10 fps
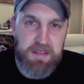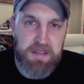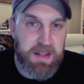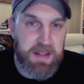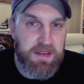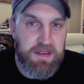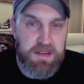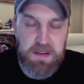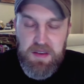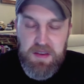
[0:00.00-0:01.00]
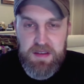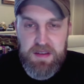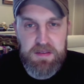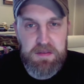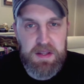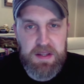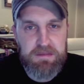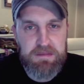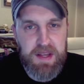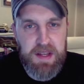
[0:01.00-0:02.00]
then having kids, that just
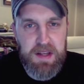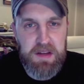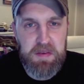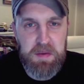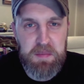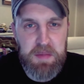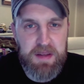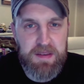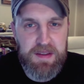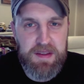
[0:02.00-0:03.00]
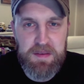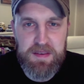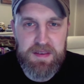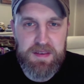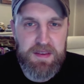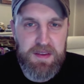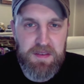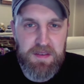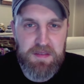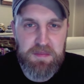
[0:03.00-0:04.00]
really kind of confirmed it, because then it was just,
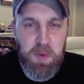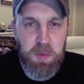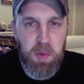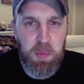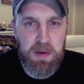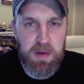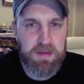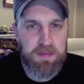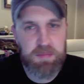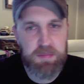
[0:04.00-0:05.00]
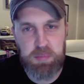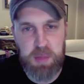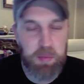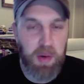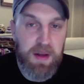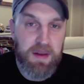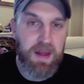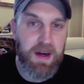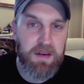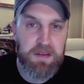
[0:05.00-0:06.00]
more and more books being brought
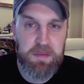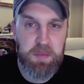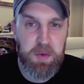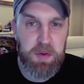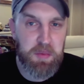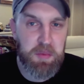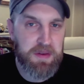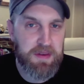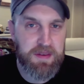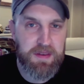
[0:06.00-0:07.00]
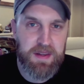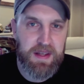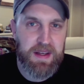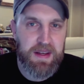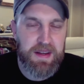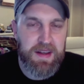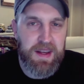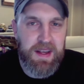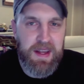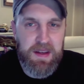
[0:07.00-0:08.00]
into the house, more and more just
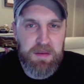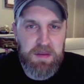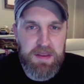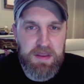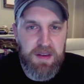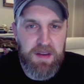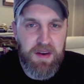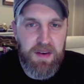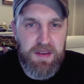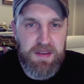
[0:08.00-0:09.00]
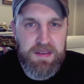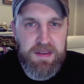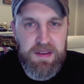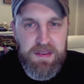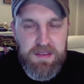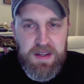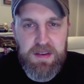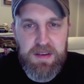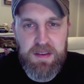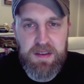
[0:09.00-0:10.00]
kind of connecting with other artists and
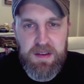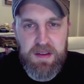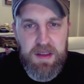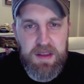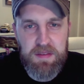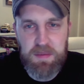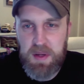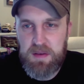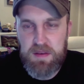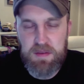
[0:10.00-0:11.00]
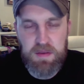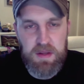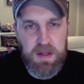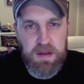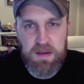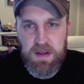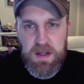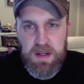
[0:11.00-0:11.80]
illustrators. And I think from there, it just really